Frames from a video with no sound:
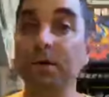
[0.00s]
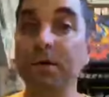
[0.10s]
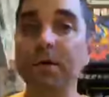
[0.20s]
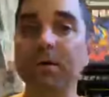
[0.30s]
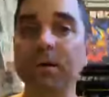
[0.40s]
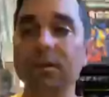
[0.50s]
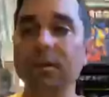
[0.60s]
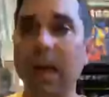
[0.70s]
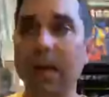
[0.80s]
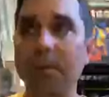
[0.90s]
pieces
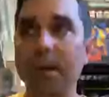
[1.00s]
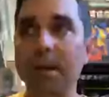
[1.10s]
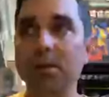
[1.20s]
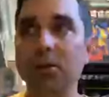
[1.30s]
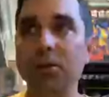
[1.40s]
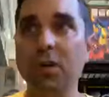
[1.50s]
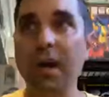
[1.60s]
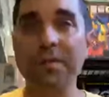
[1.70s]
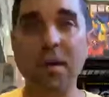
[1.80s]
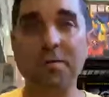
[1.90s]
and making sure I
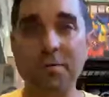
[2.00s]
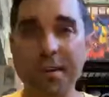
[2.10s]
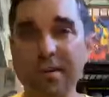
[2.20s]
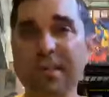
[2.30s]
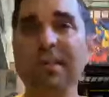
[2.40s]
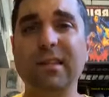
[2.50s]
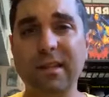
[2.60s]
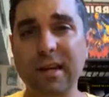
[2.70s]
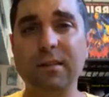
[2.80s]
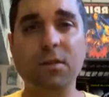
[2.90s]
have enough resin to
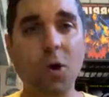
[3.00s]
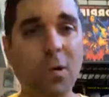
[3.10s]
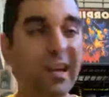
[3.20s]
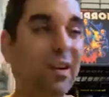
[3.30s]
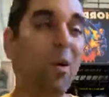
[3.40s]
get going,